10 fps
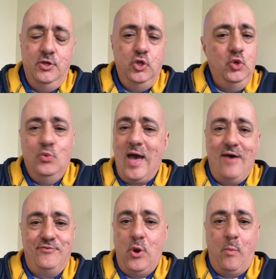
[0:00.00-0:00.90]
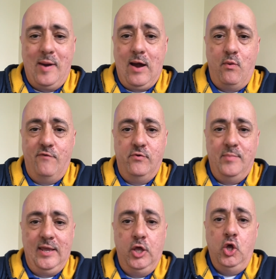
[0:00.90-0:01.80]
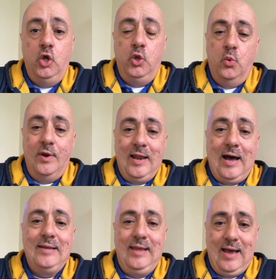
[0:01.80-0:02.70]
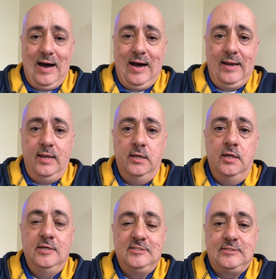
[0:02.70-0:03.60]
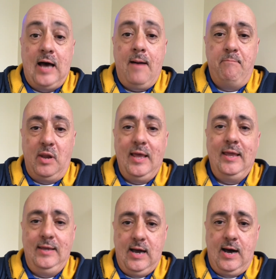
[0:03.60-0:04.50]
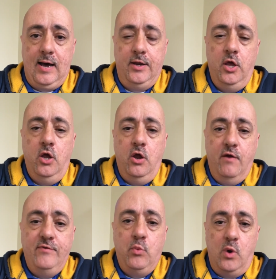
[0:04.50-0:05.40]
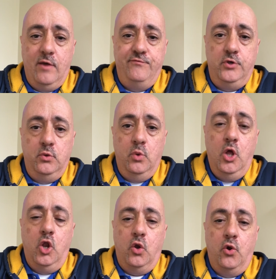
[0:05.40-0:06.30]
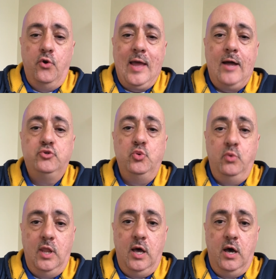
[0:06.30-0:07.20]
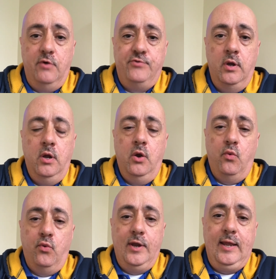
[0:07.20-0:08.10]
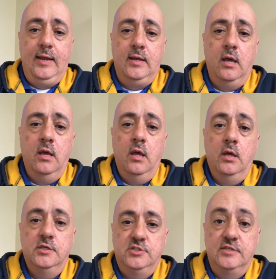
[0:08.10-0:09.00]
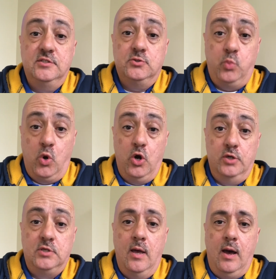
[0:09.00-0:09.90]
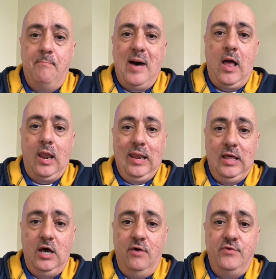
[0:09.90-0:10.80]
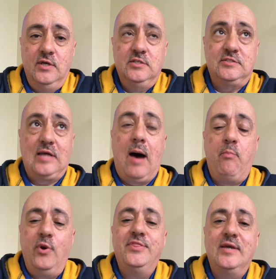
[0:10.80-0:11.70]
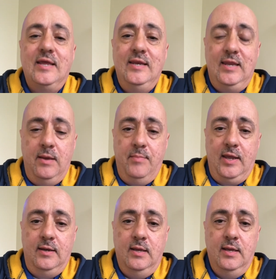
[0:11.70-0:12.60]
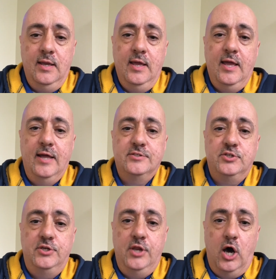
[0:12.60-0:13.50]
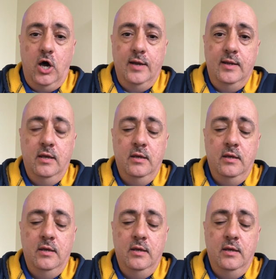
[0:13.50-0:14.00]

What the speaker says: You have no power over me. You're not God. Stop playing God. Every one of you. Learn how to love. Read Jesus' words about love. Stop with the condemning. It's done.